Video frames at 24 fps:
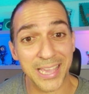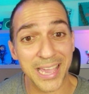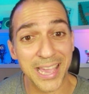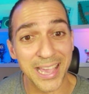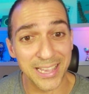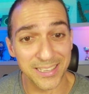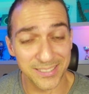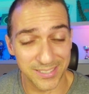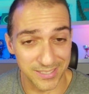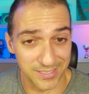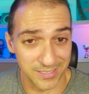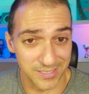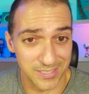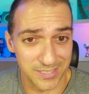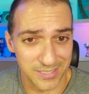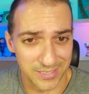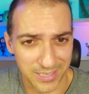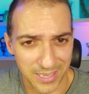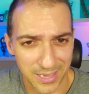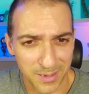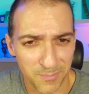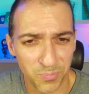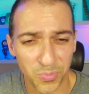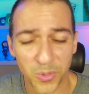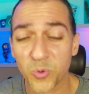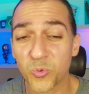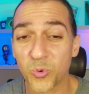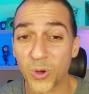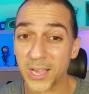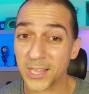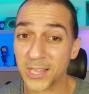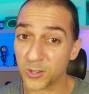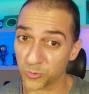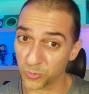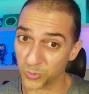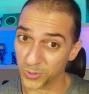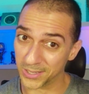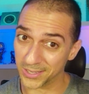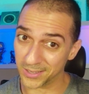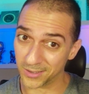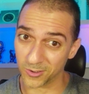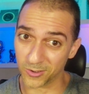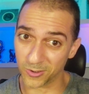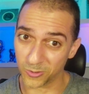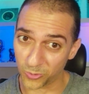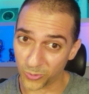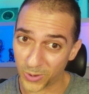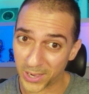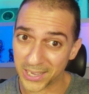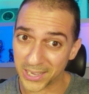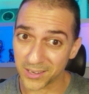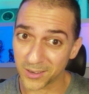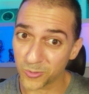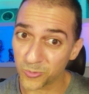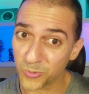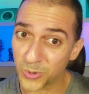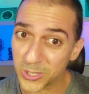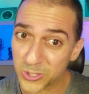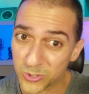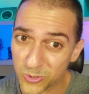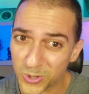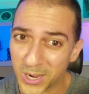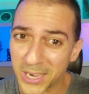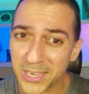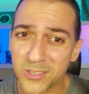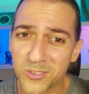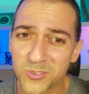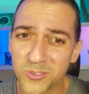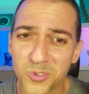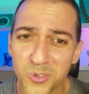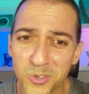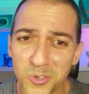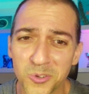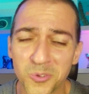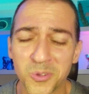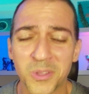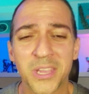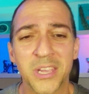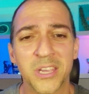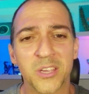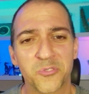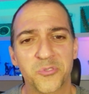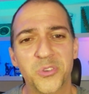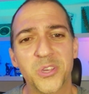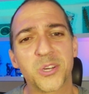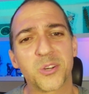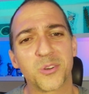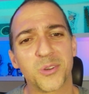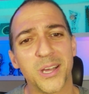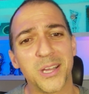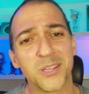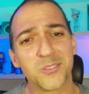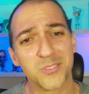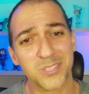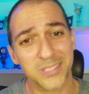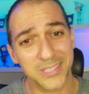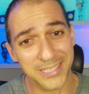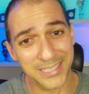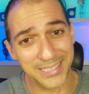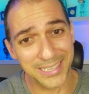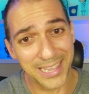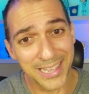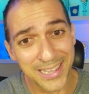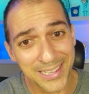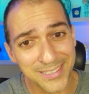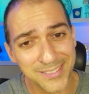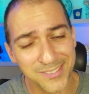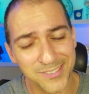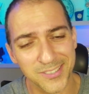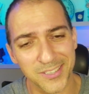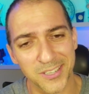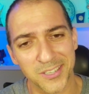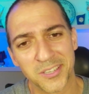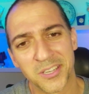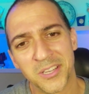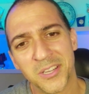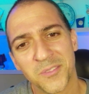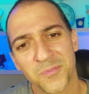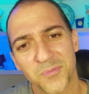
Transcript: has this name while we try to figure out the answer